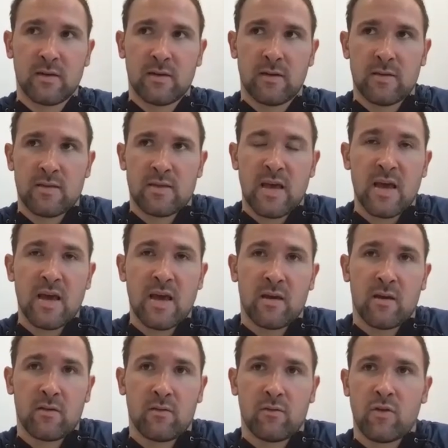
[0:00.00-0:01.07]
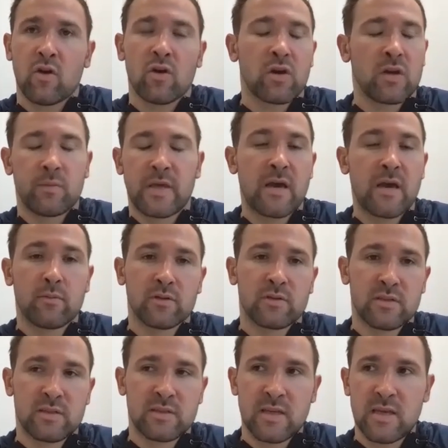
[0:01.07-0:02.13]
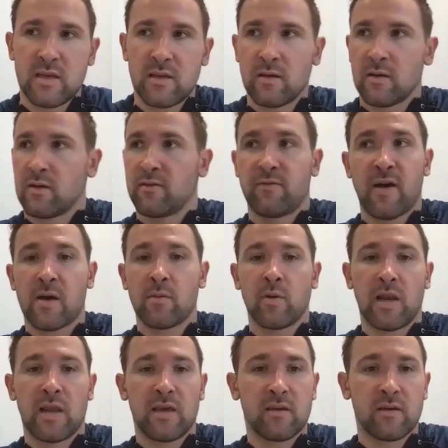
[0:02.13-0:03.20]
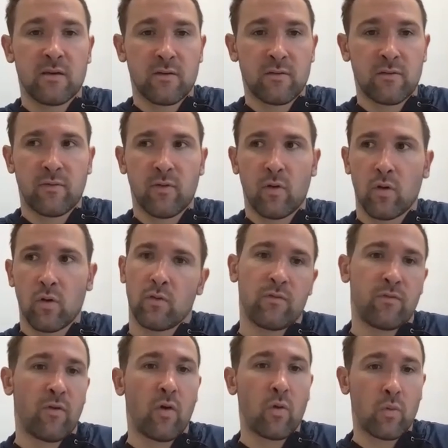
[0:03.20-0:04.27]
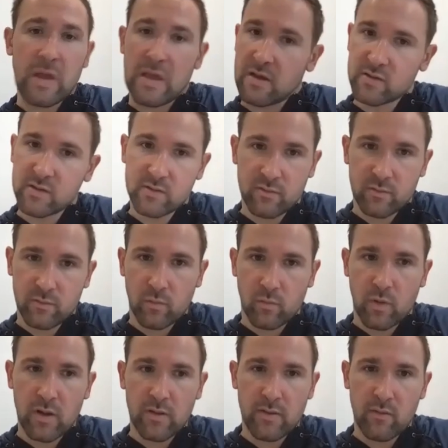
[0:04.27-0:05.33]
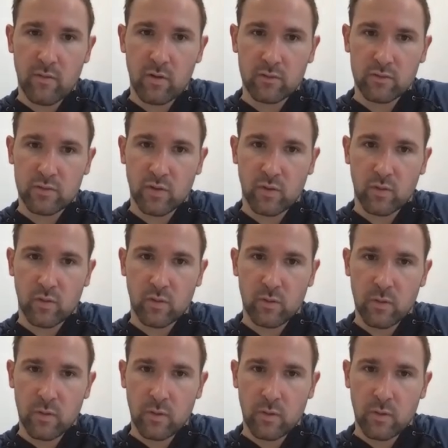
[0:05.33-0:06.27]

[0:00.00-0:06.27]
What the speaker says: they're not going to be able to see family for 4 weeks while they're on tour?